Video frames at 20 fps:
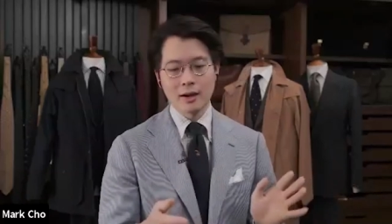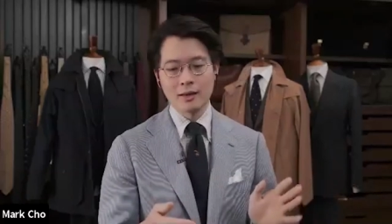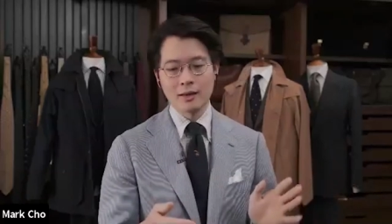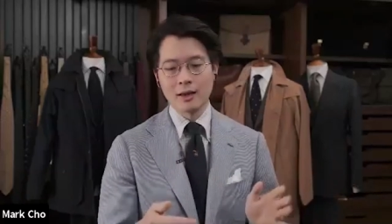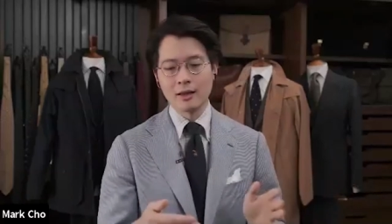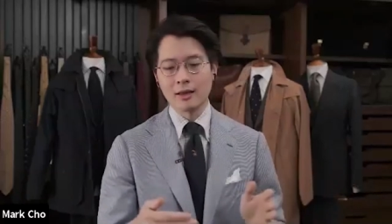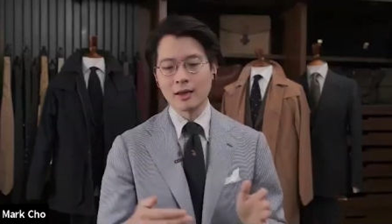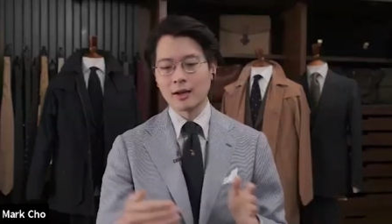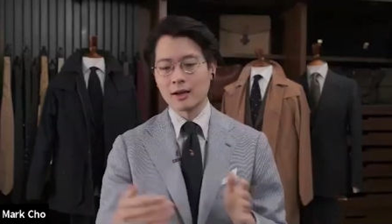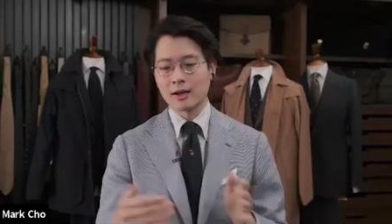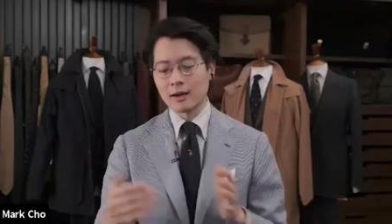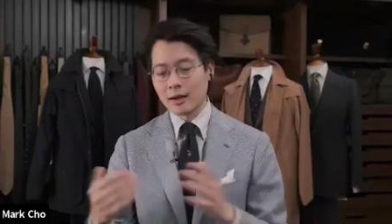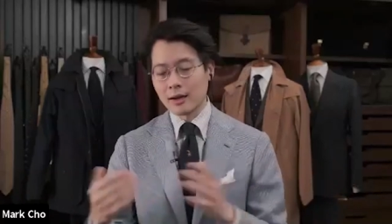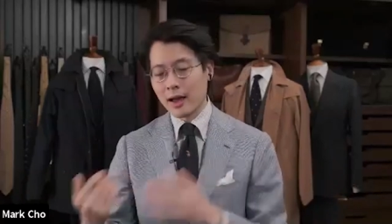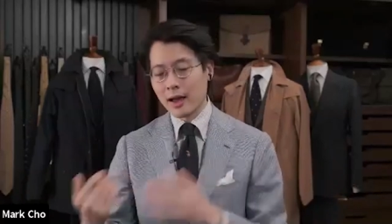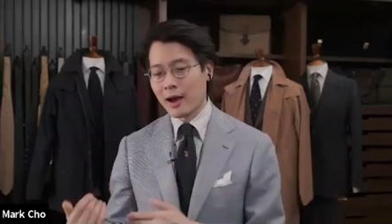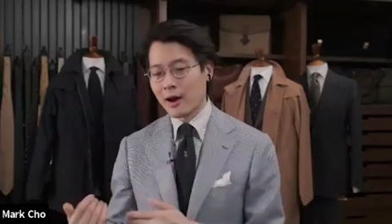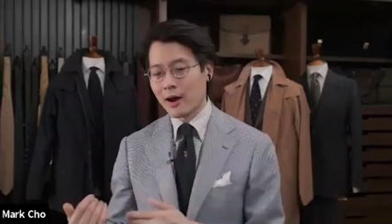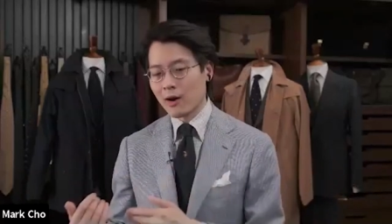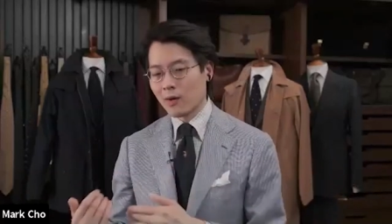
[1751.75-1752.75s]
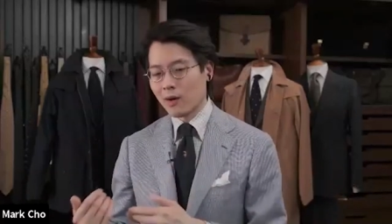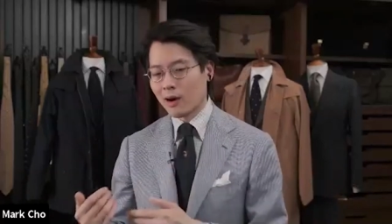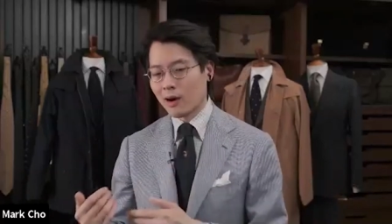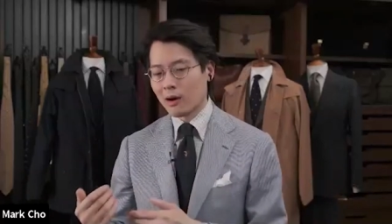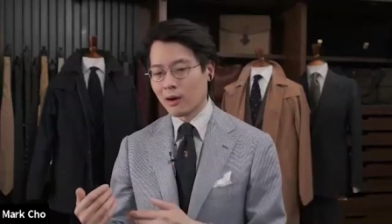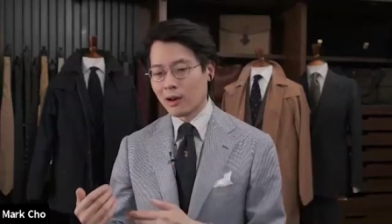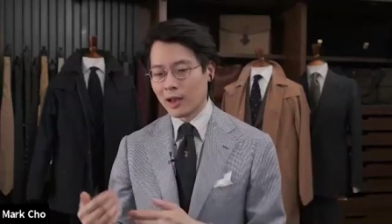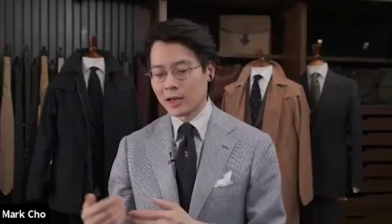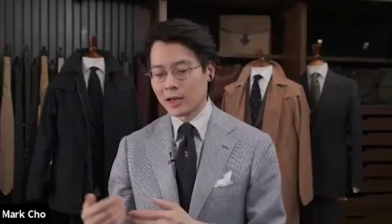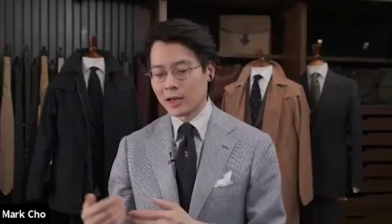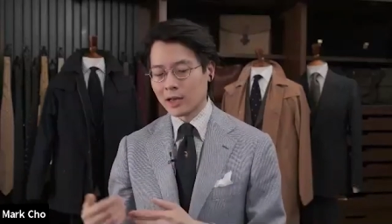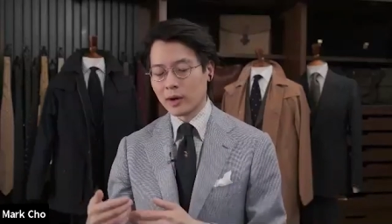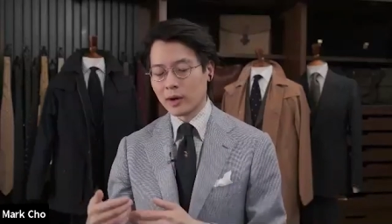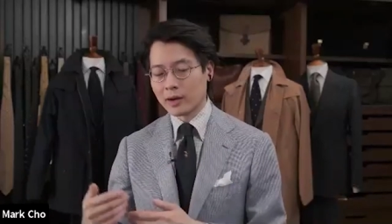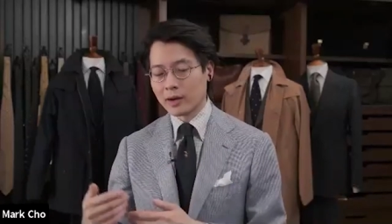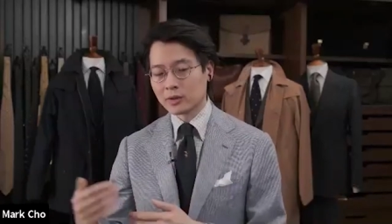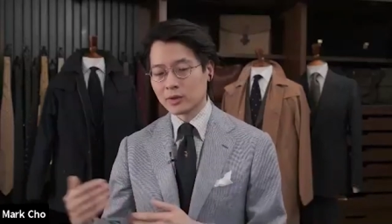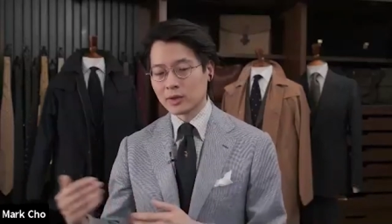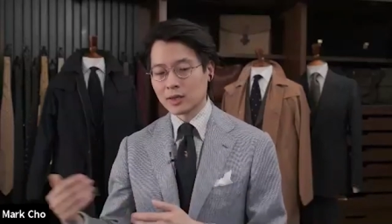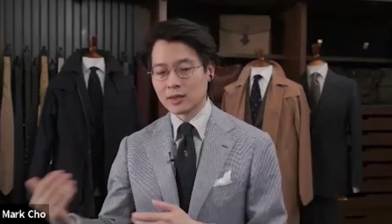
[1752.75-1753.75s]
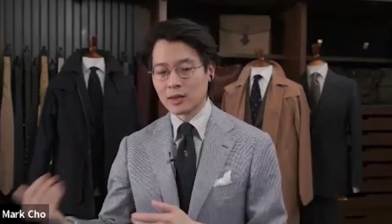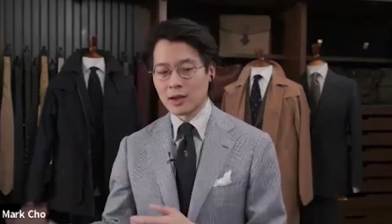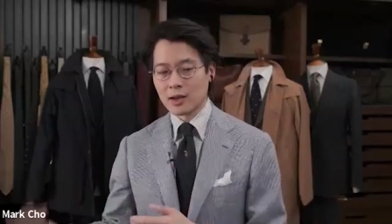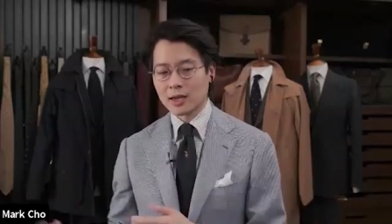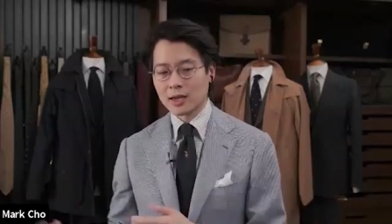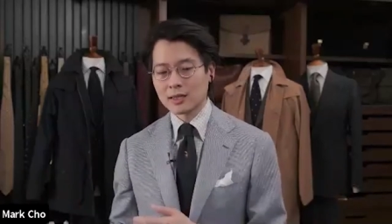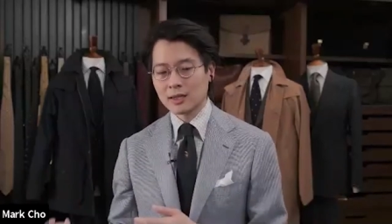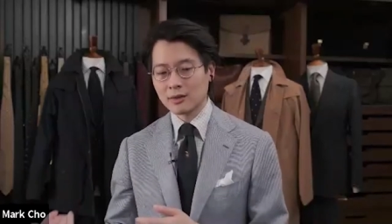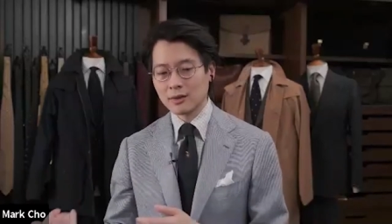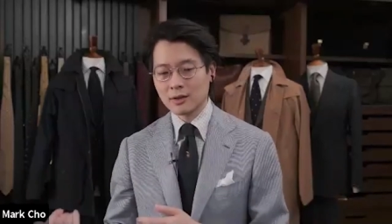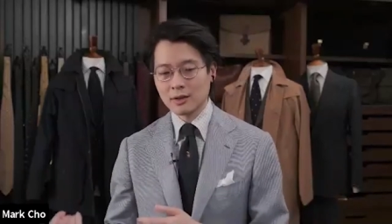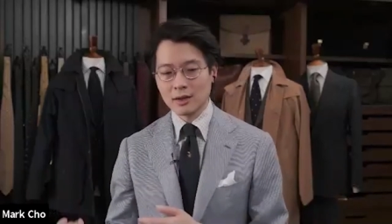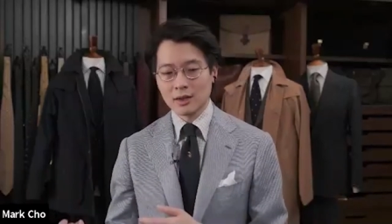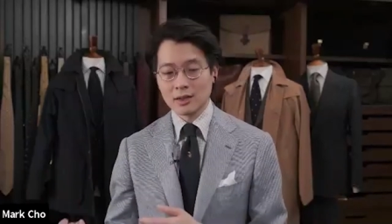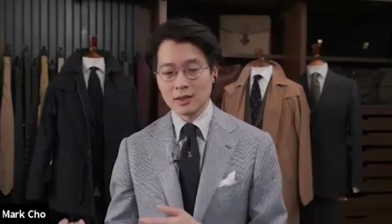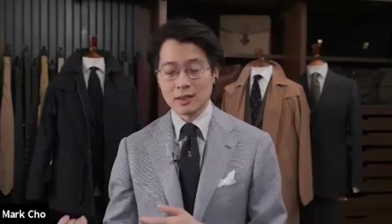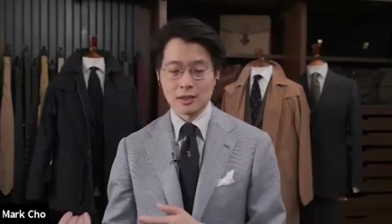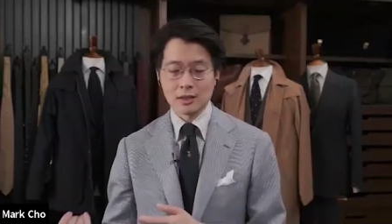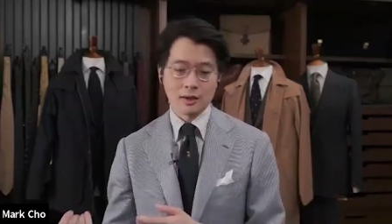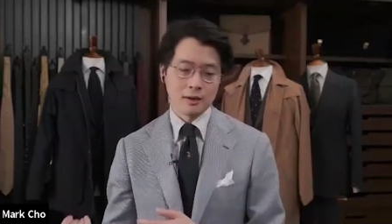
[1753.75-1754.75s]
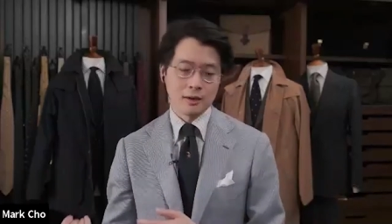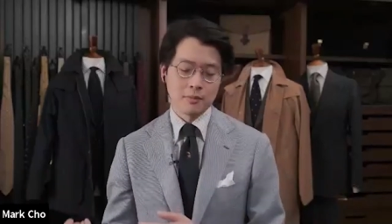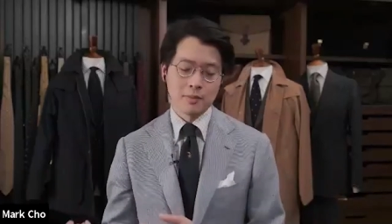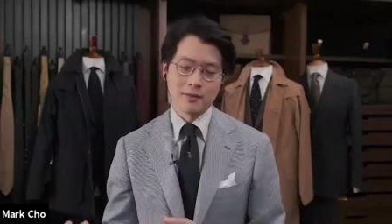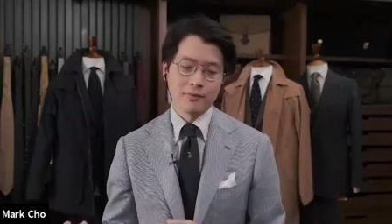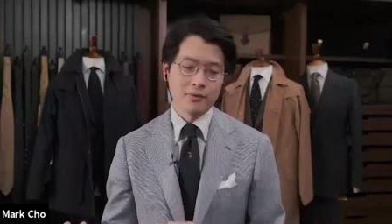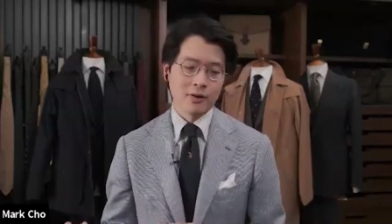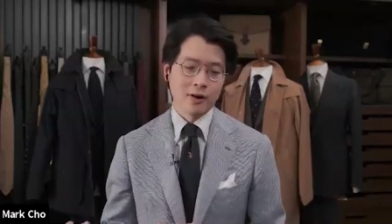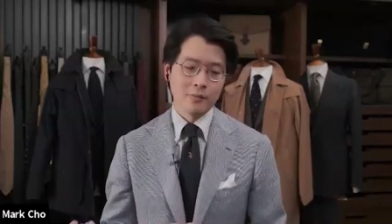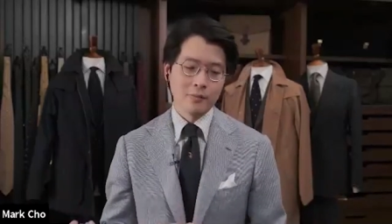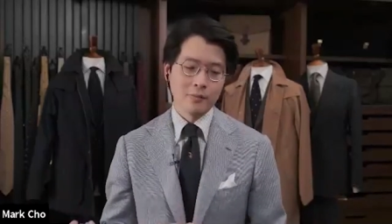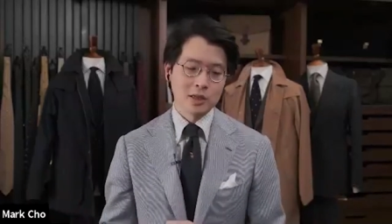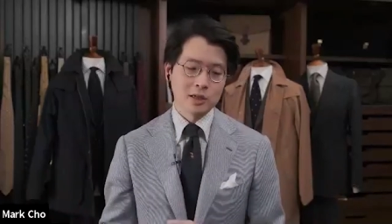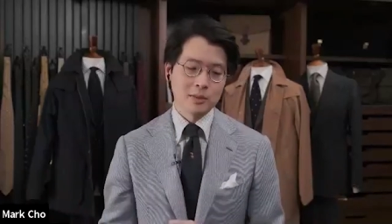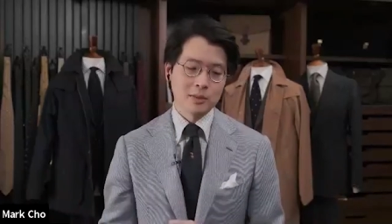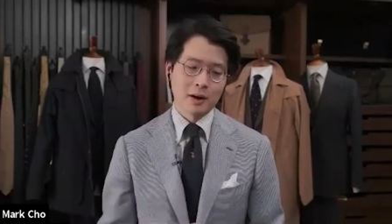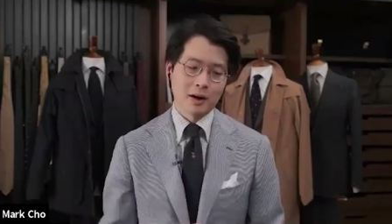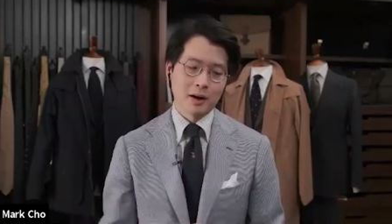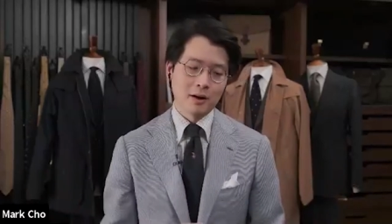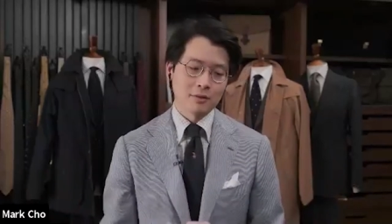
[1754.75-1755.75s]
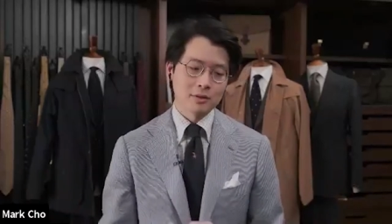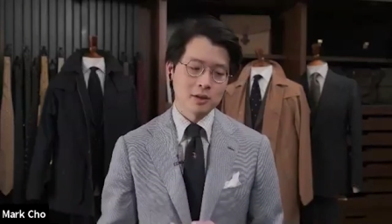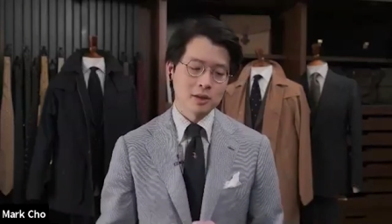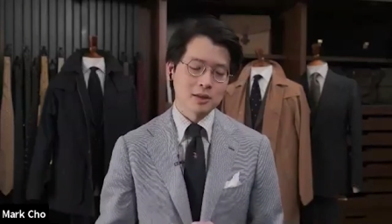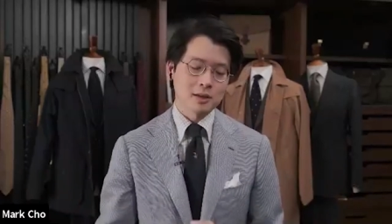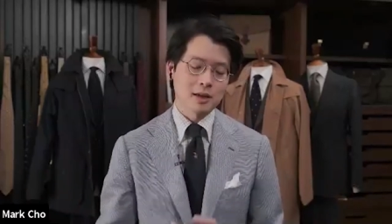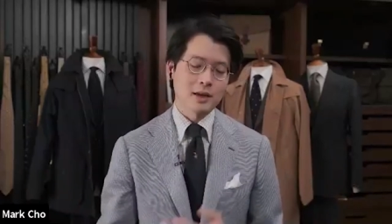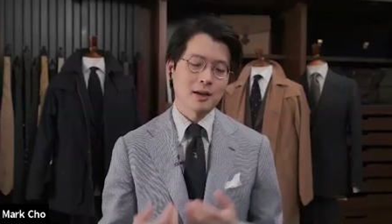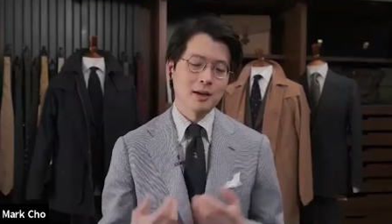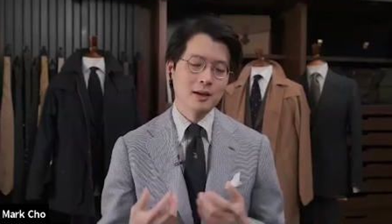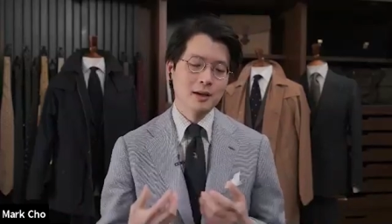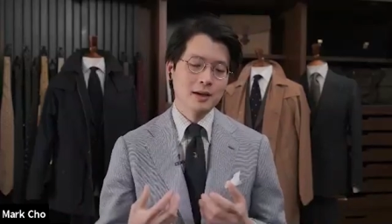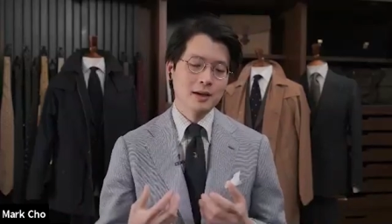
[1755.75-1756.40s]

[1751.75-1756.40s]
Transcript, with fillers: And I think now, uh, as we're entering the next era, it's going to be very much about just like